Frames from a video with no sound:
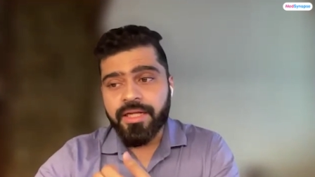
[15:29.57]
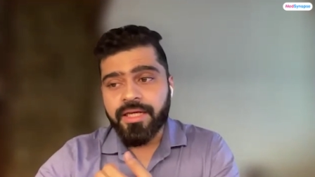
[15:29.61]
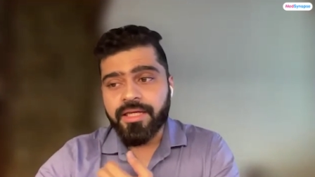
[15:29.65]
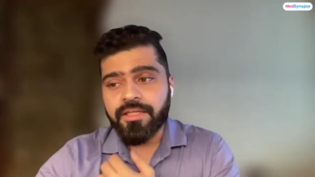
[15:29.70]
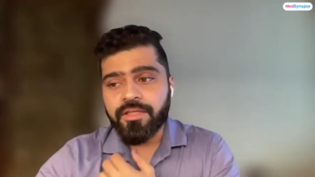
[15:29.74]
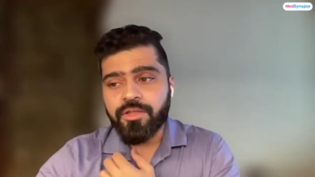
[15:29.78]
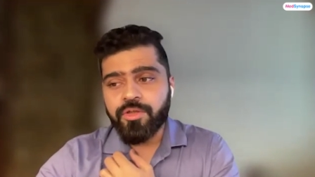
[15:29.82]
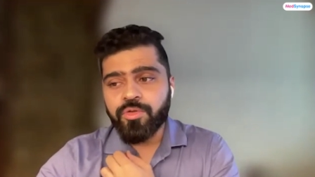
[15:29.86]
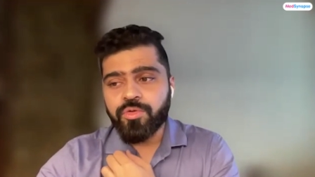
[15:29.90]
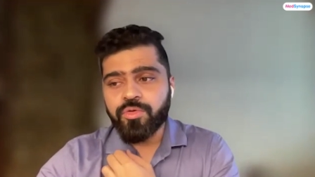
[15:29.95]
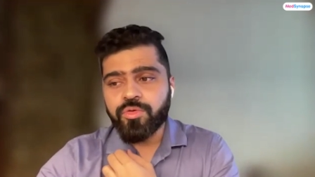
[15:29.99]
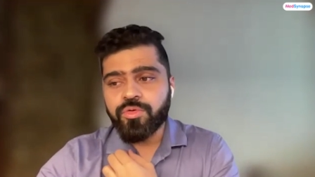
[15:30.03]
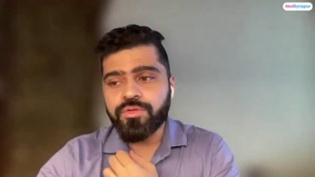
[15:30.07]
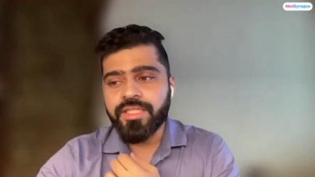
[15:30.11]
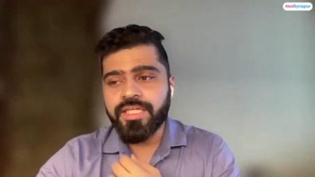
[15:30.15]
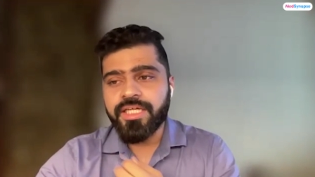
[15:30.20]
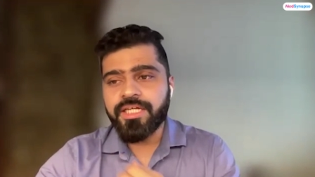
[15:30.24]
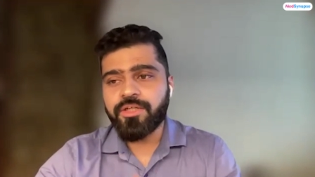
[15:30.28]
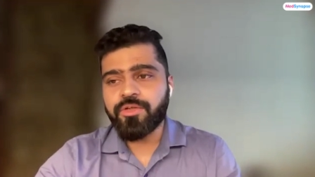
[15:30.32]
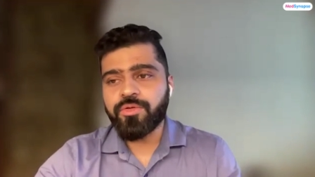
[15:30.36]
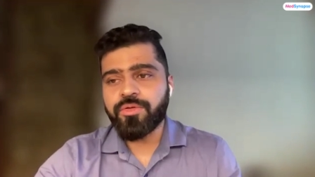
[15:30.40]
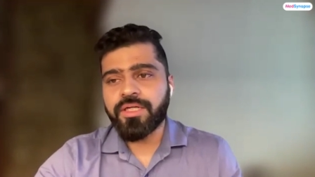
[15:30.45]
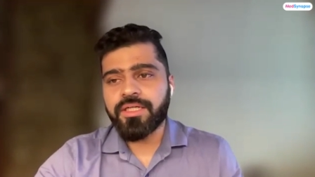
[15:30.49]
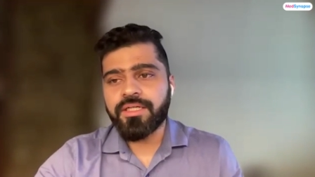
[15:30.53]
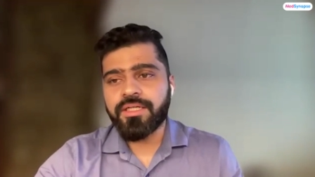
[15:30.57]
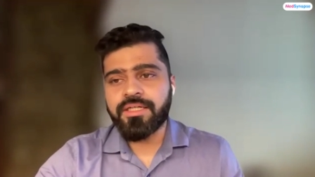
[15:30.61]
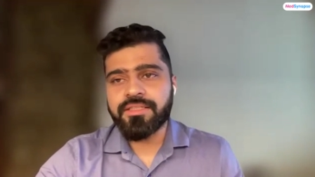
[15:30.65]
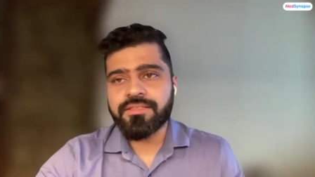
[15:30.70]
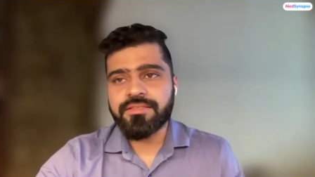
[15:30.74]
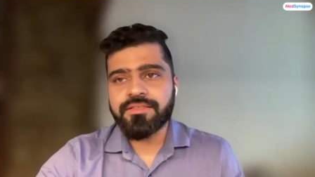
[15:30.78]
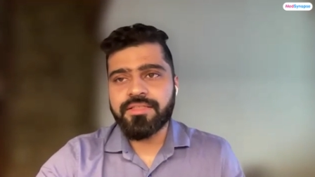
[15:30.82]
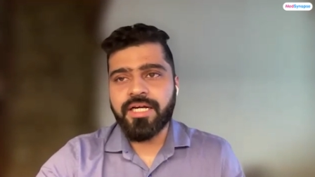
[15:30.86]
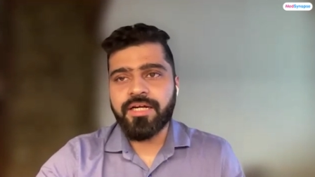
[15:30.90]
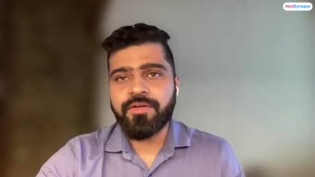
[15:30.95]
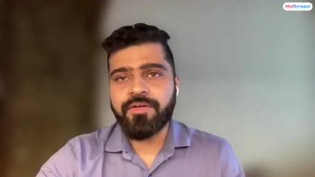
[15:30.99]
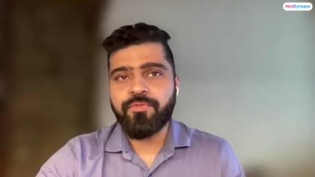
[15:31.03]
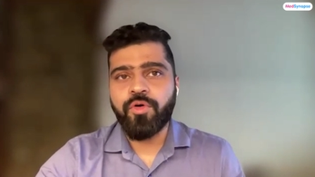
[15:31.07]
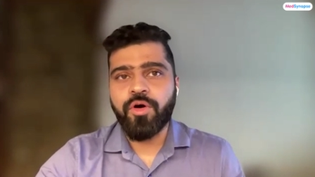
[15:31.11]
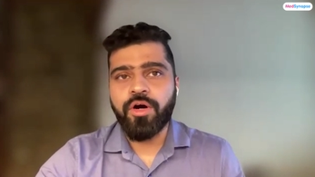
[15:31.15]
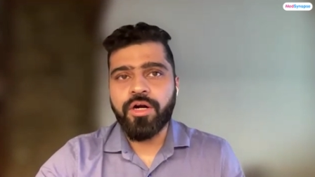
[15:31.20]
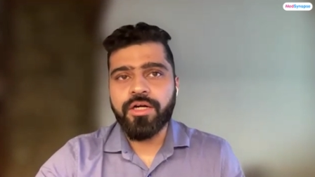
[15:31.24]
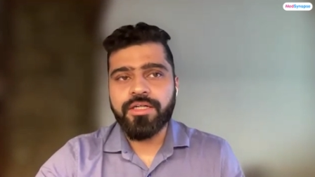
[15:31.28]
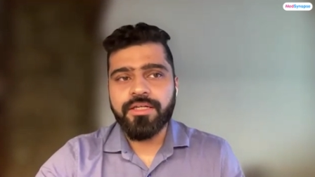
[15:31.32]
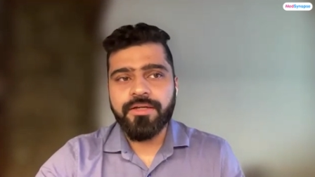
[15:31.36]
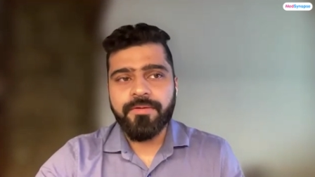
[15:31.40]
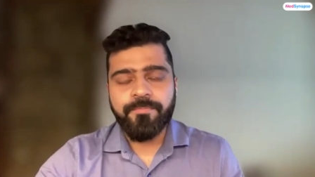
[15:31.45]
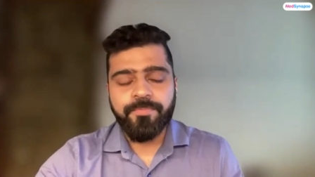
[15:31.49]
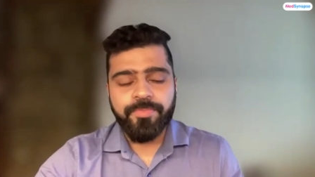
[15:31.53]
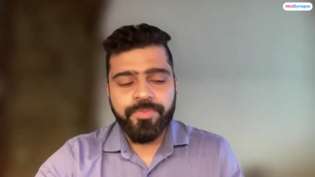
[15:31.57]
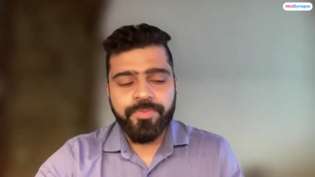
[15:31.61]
Like, you need to understand what